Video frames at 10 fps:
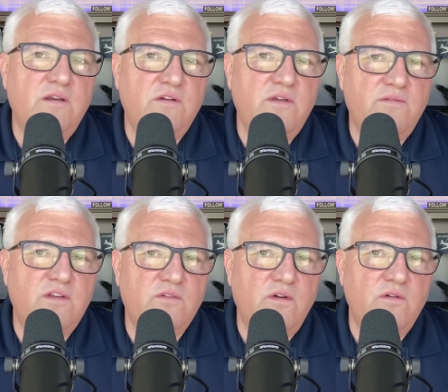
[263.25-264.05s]
air traffic
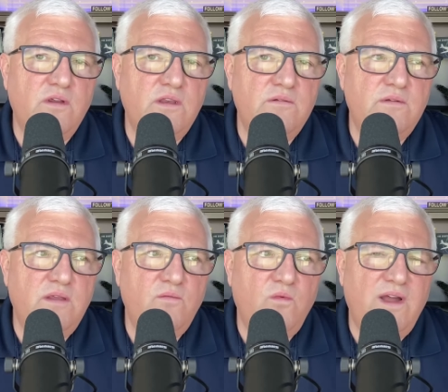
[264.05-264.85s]
controller,
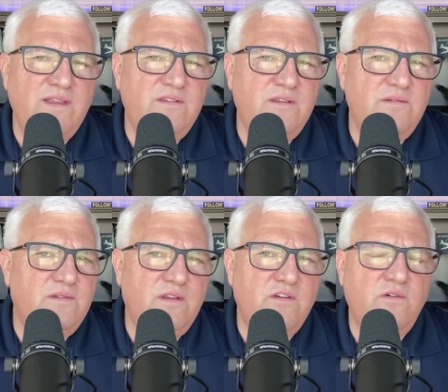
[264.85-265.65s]
and why is it
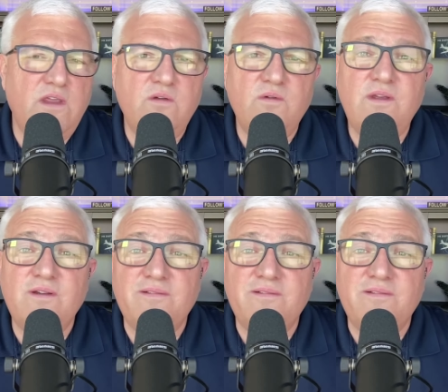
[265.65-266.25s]
such a great career?